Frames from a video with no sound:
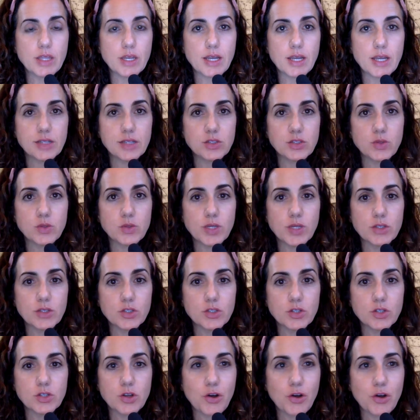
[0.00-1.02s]
as you
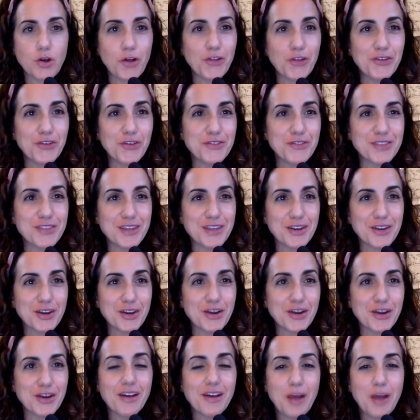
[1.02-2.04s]
answer all of their
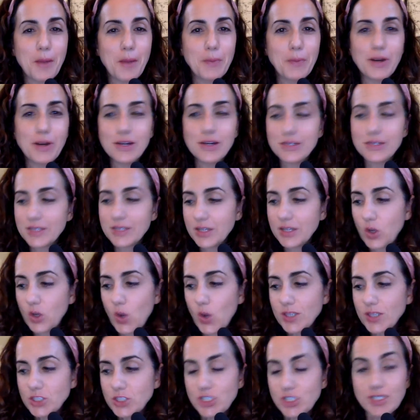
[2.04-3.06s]
pertinent
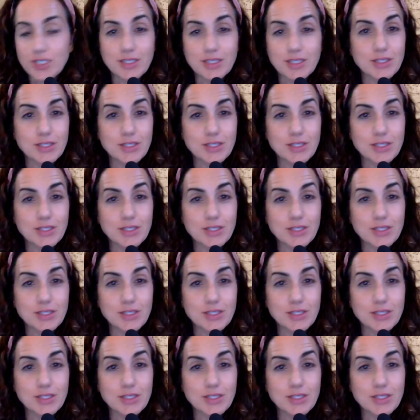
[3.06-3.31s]
questions.